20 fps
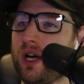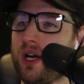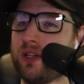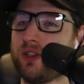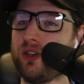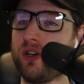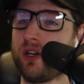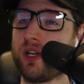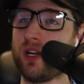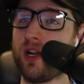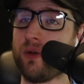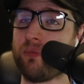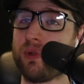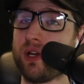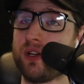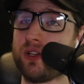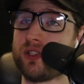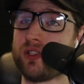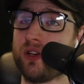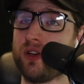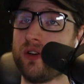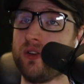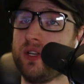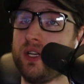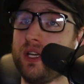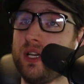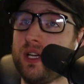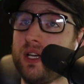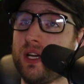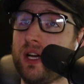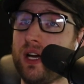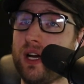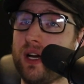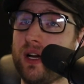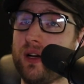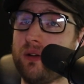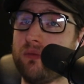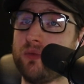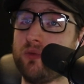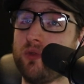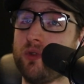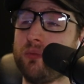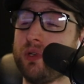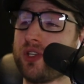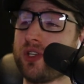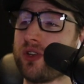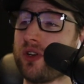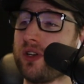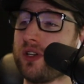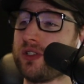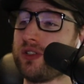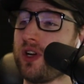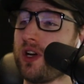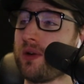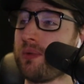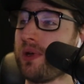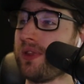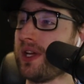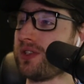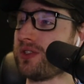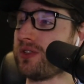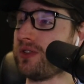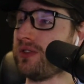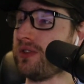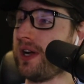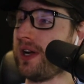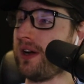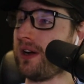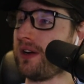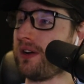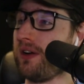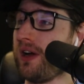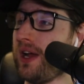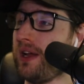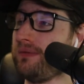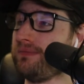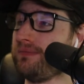cooking up there. So we'll be sure to talk about that soon, Eric. All right?